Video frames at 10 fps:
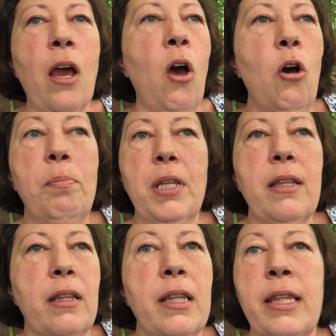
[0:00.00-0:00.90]
hope
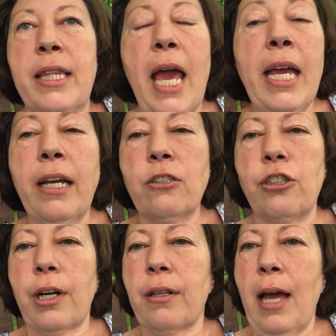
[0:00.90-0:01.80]
that they could
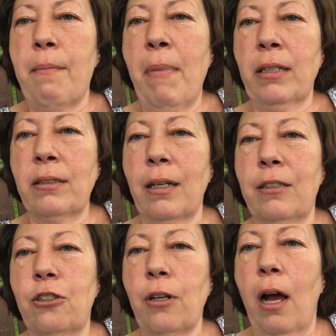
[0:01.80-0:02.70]
share that
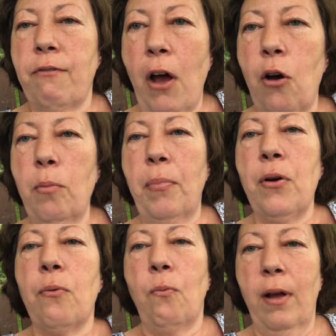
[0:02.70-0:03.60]
message of hope
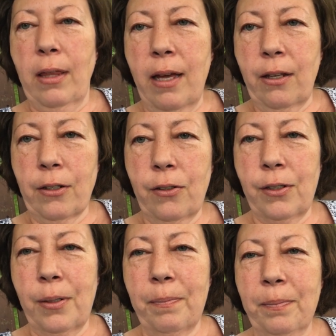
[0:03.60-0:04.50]
with
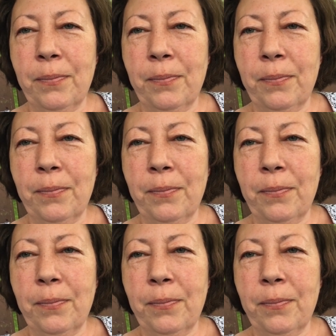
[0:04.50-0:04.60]
others.